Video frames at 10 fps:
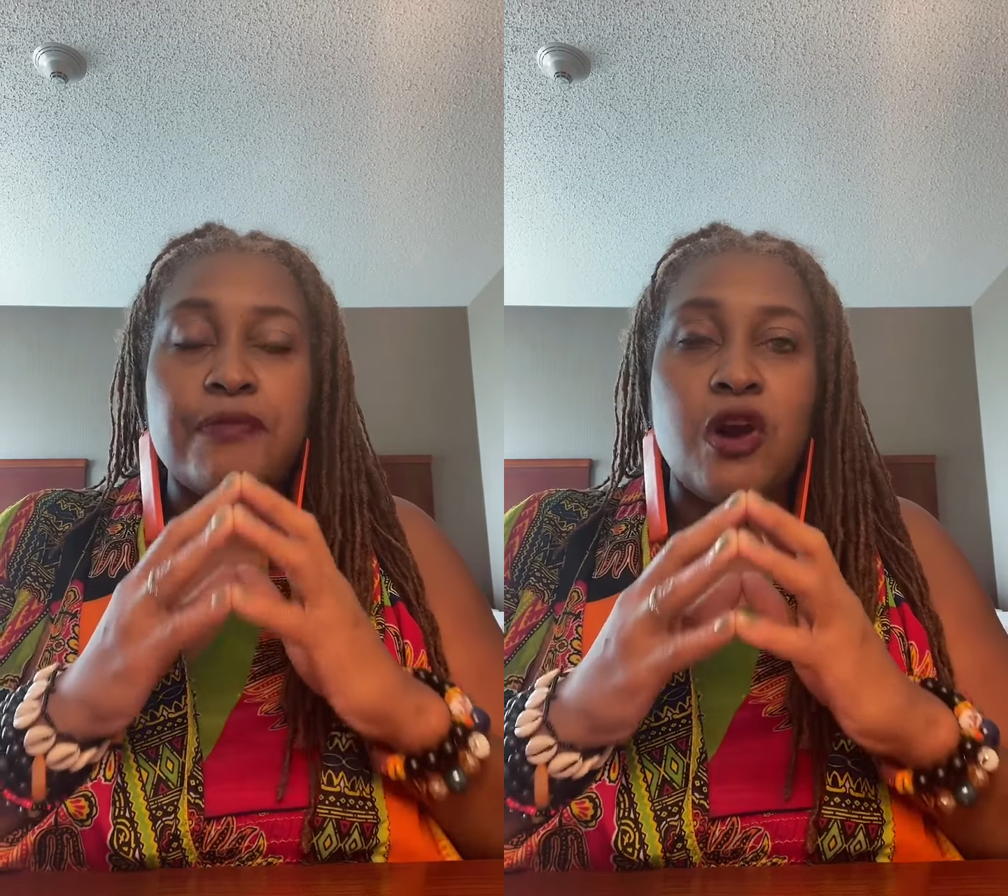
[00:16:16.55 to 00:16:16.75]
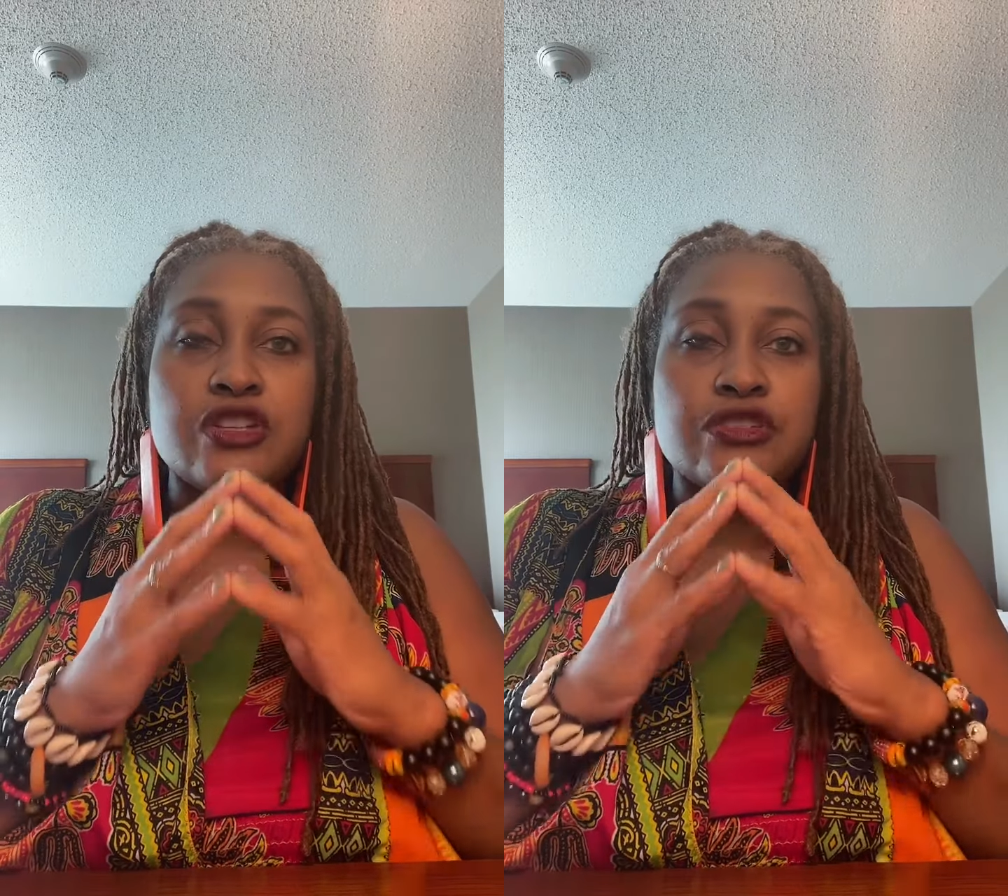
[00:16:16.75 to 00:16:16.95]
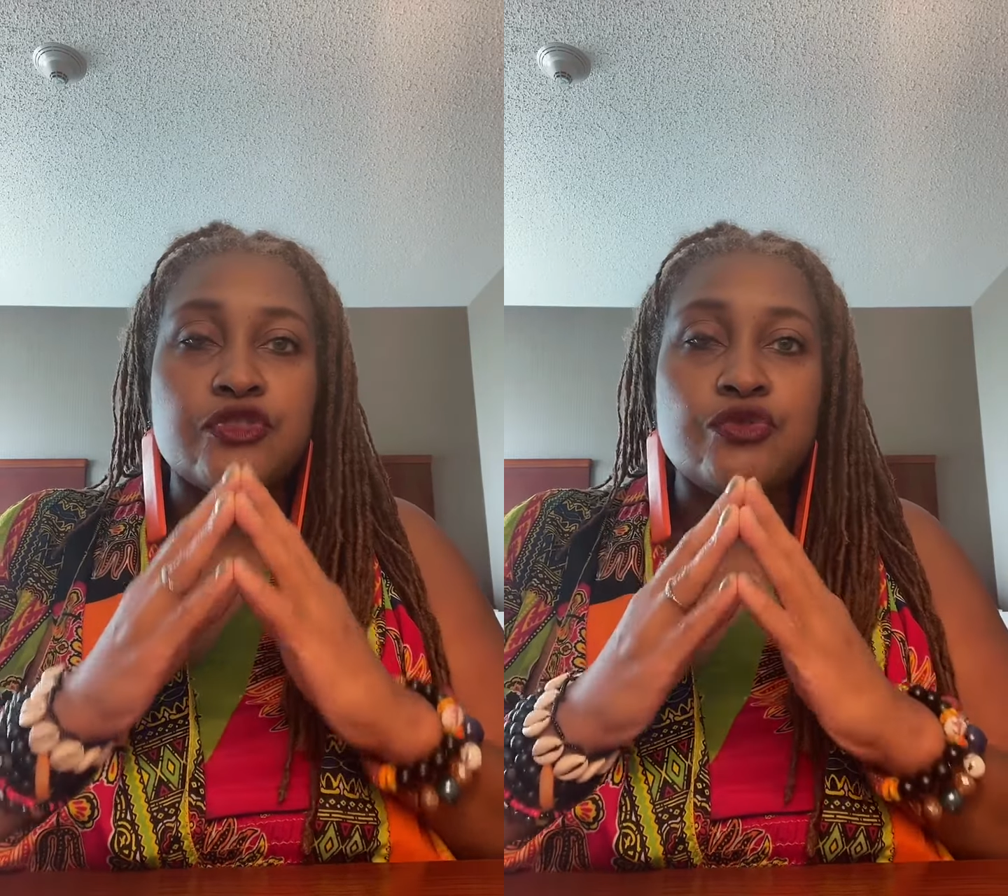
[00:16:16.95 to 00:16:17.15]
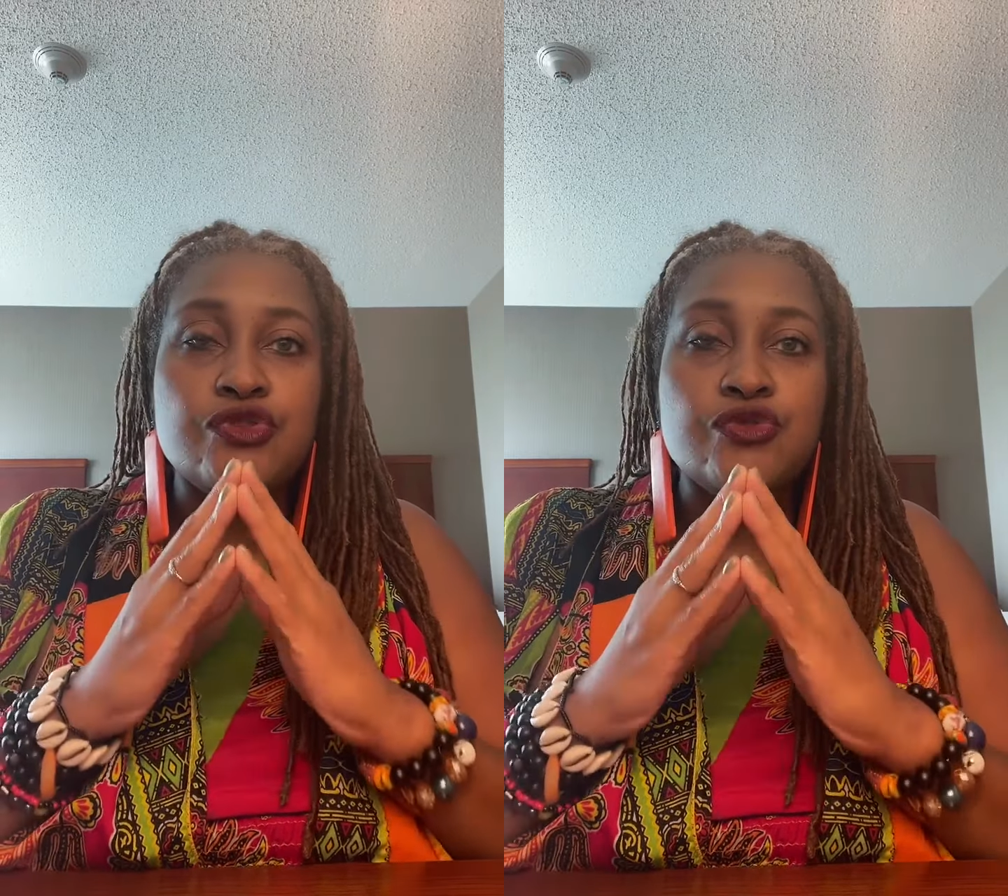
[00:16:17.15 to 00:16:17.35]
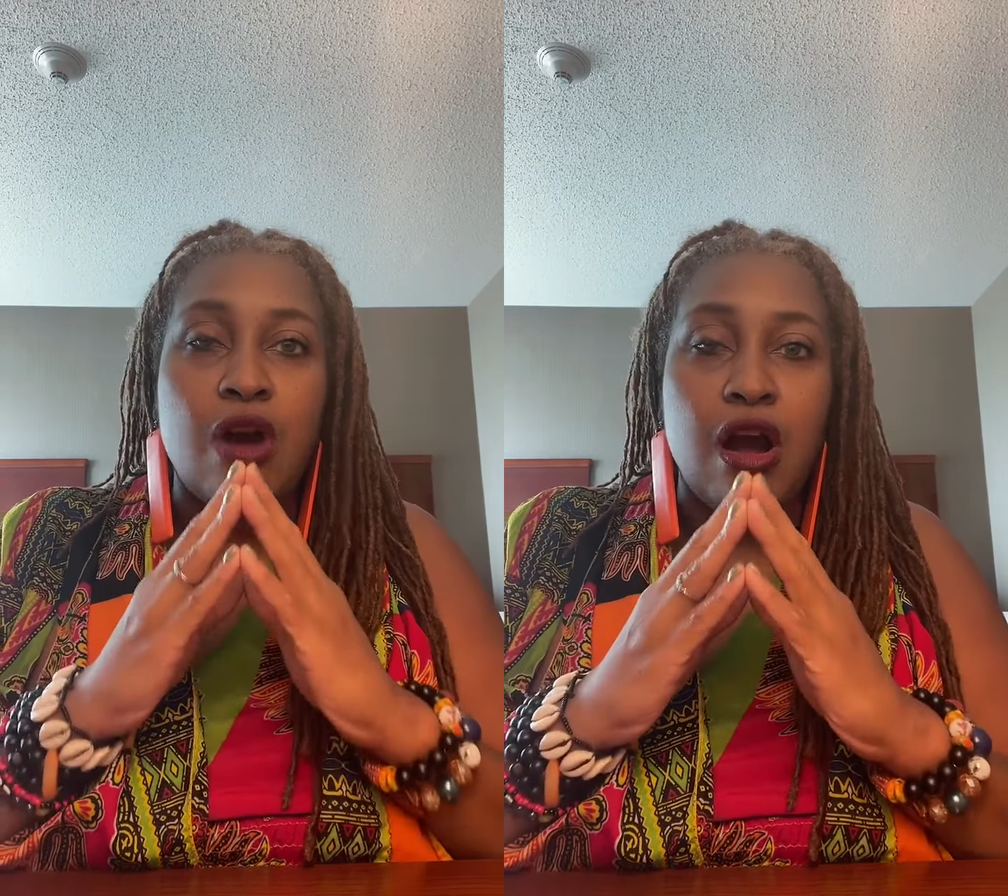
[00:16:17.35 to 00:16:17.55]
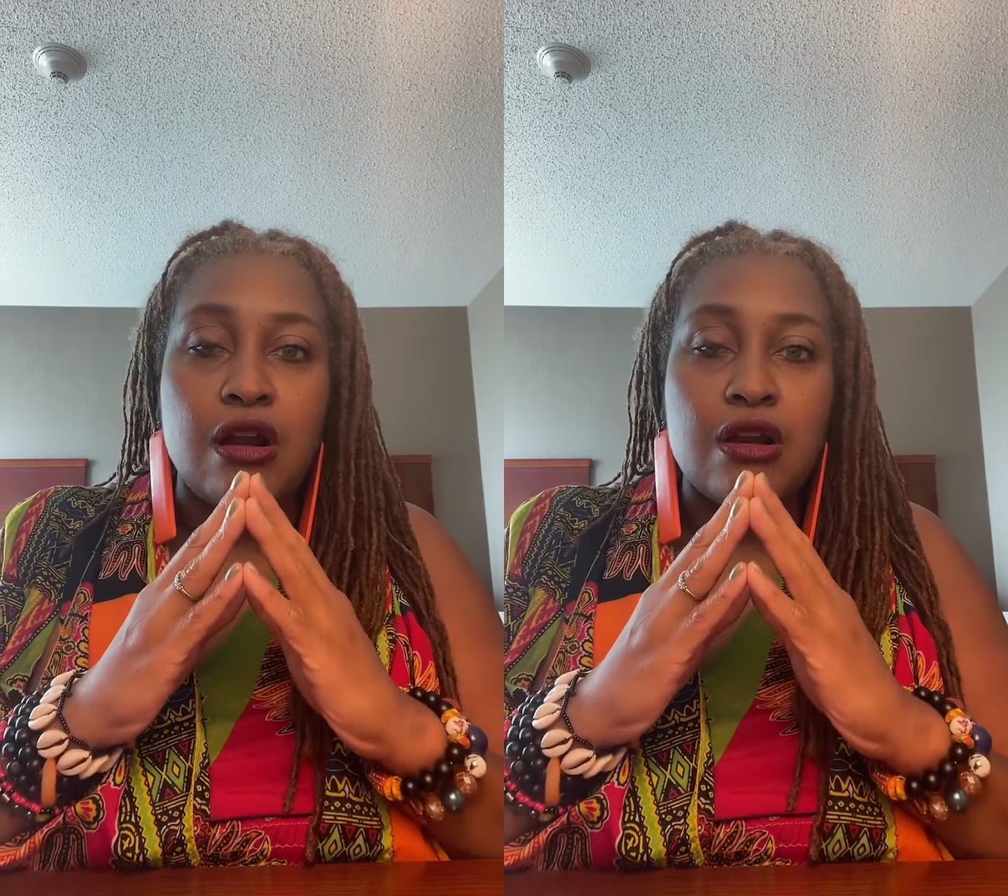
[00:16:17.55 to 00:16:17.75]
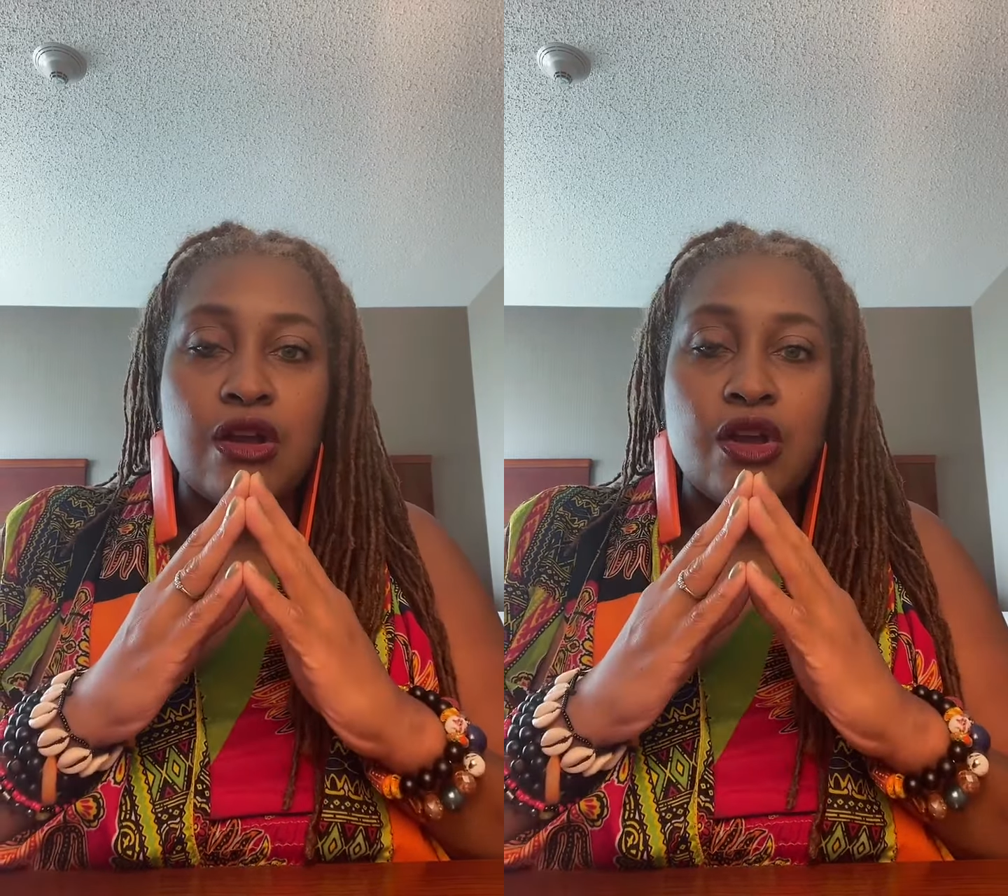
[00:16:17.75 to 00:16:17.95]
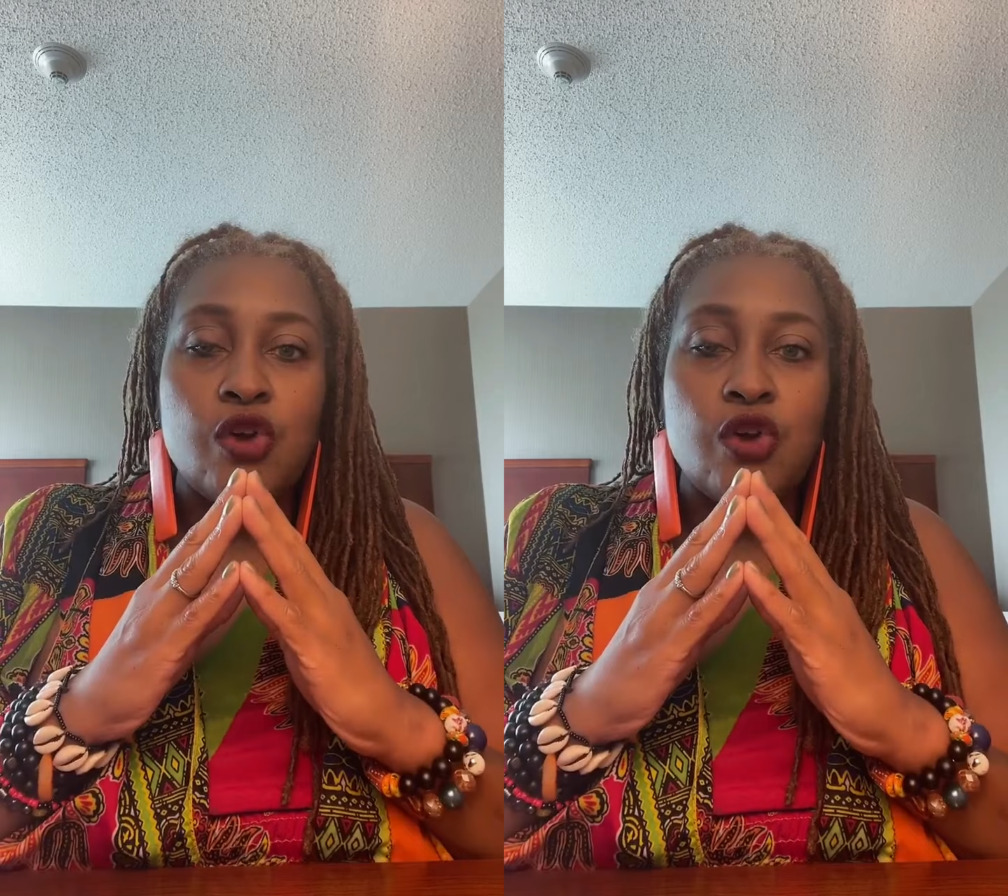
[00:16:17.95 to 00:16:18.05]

parts of who you are.